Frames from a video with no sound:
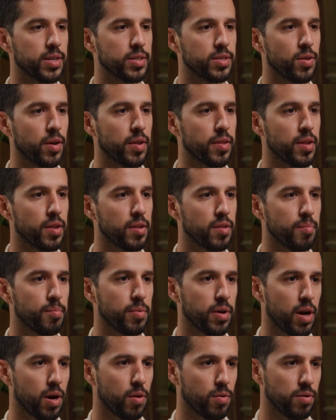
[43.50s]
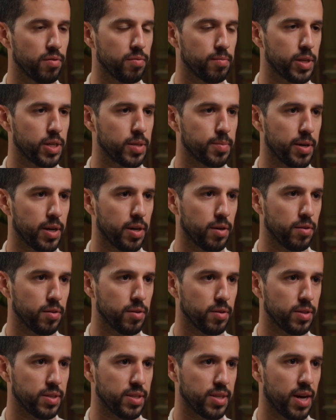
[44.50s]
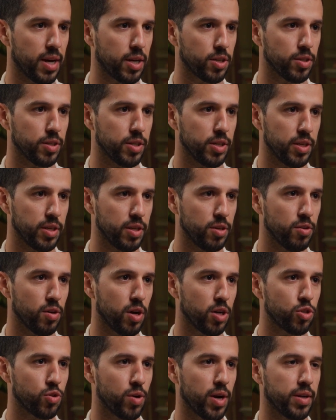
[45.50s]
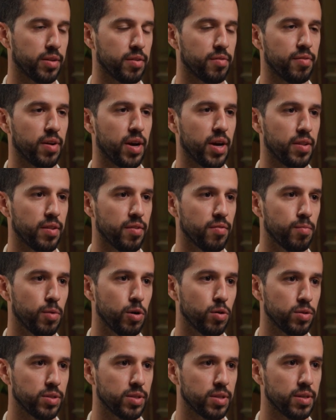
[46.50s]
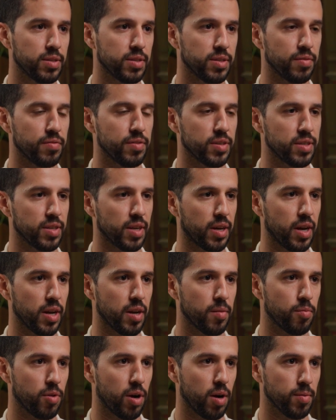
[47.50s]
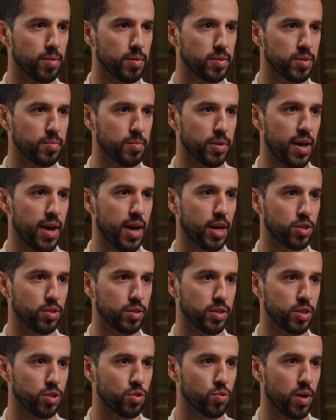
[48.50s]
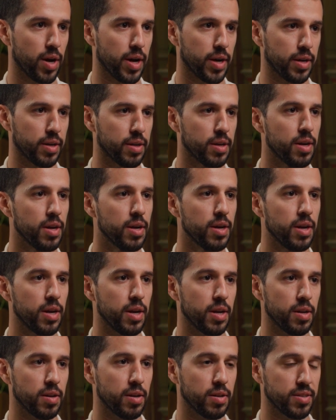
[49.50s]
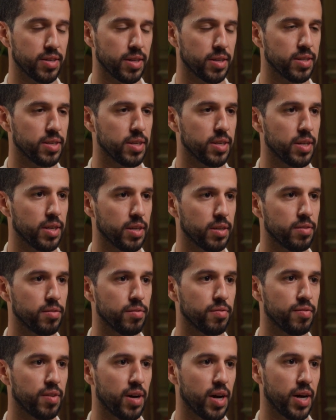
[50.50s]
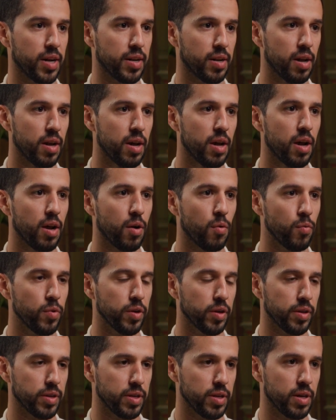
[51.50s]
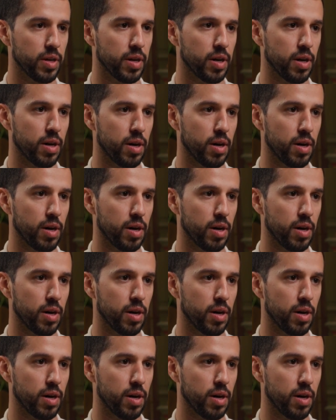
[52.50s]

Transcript: So I think the power of Mixpanel is actually not trying to find the most sophisticated problems, but actually trying and succeeding to find really